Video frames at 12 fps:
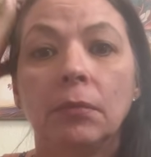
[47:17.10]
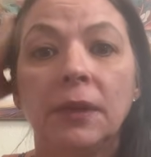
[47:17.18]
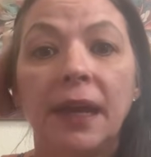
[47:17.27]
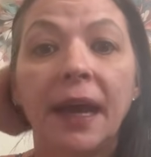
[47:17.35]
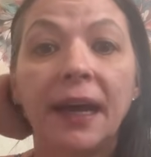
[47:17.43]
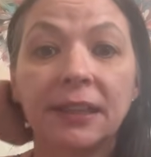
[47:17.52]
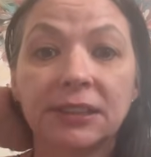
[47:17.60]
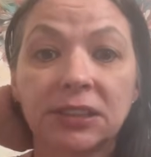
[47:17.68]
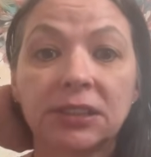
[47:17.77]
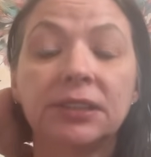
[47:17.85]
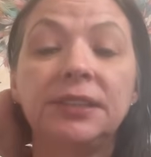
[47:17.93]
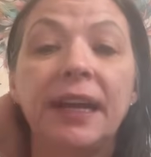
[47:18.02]

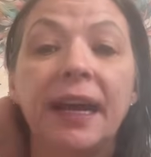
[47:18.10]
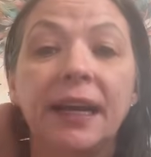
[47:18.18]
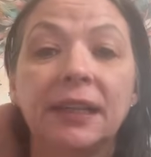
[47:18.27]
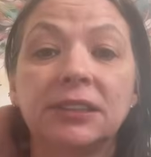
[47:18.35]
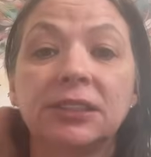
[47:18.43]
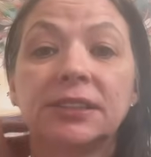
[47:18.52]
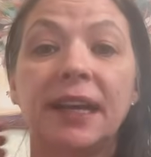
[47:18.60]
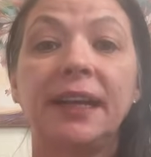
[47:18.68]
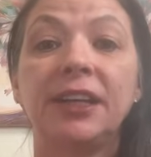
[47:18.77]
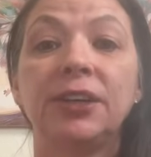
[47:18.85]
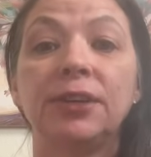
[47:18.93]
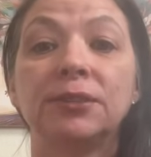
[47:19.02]
Yes, yes.
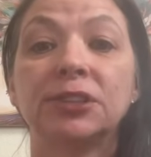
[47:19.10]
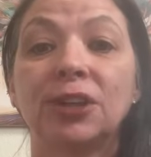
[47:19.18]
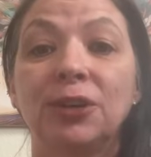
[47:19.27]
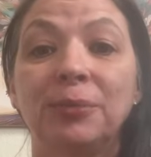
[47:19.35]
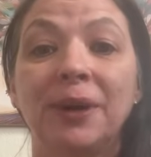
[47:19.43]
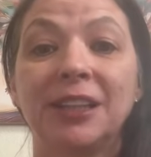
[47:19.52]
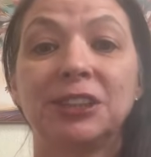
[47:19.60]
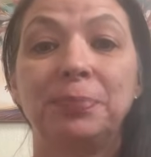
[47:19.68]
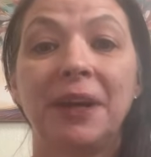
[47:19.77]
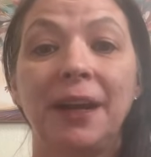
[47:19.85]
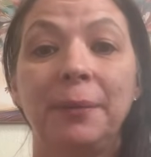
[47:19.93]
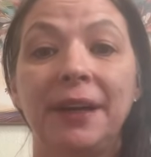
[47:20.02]
Thank you so much,
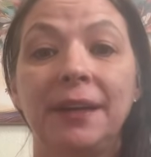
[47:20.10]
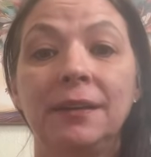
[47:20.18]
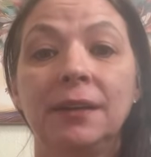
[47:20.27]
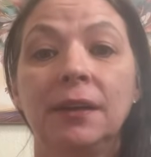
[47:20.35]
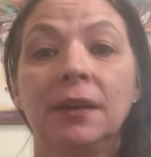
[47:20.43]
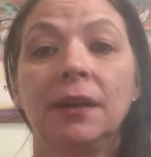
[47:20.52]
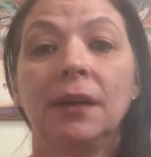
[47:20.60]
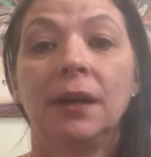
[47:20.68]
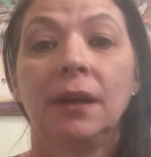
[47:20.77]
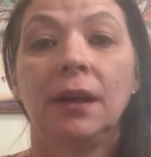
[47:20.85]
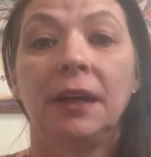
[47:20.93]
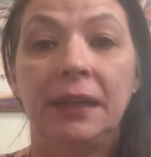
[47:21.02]
baby.
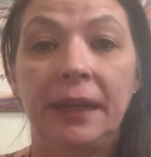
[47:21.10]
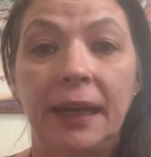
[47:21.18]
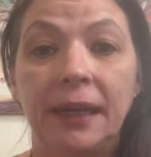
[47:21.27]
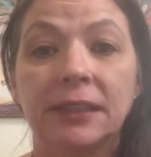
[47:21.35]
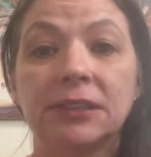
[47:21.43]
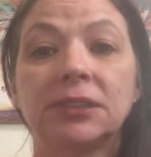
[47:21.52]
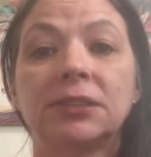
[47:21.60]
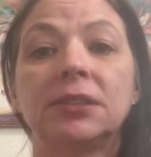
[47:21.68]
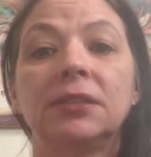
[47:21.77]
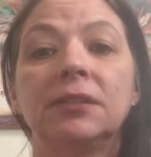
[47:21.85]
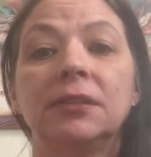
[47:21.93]
Yes.